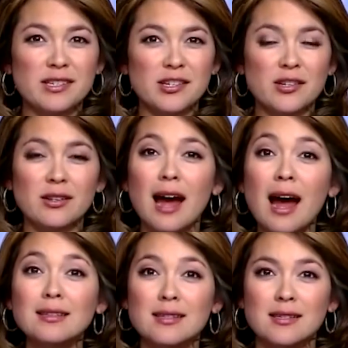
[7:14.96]
decision
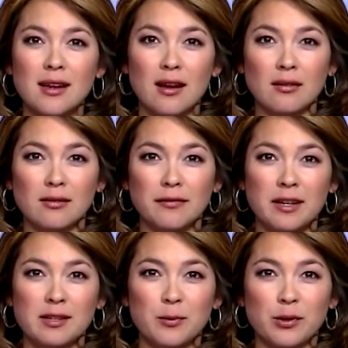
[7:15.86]
not to sell
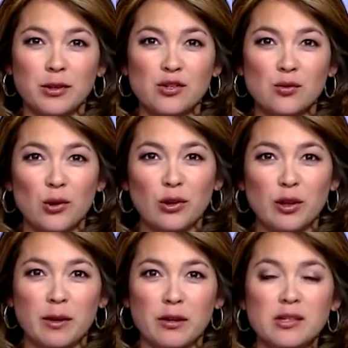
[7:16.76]
Facebook to
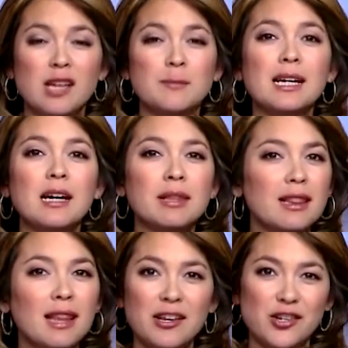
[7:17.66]
early bidders has
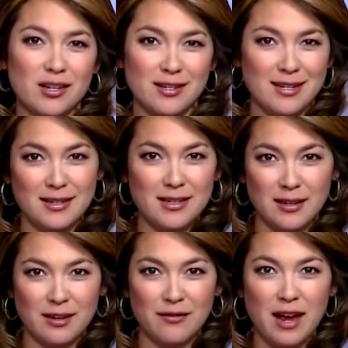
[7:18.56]
become legend in
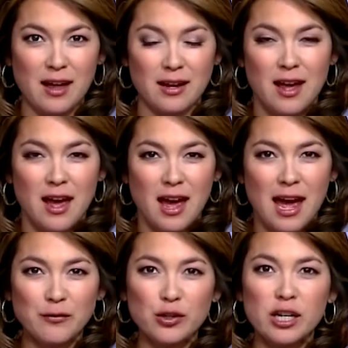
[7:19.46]
Silicon Valley.
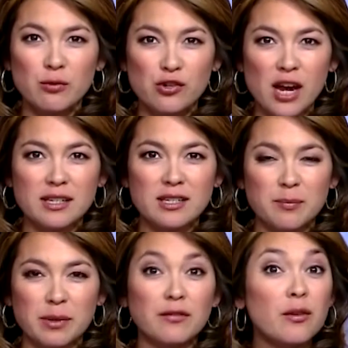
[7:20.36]
After he
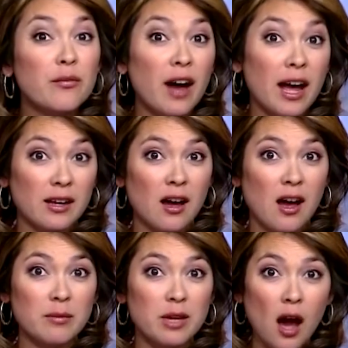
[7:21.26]
rejected a bid from
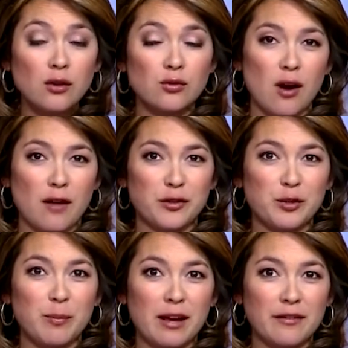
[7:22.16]
Viacom, Yahoo
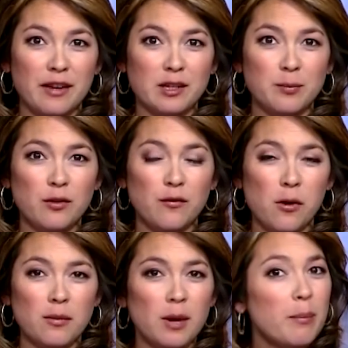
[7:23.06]
offered to buy Facebook
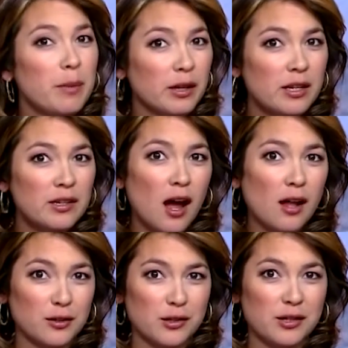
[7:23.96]
for a billion
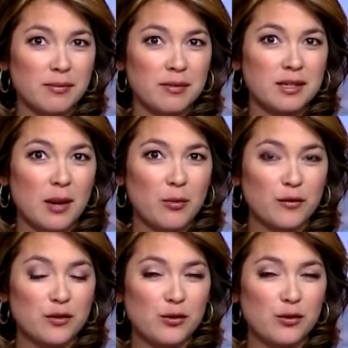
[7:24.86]
dollars in the summer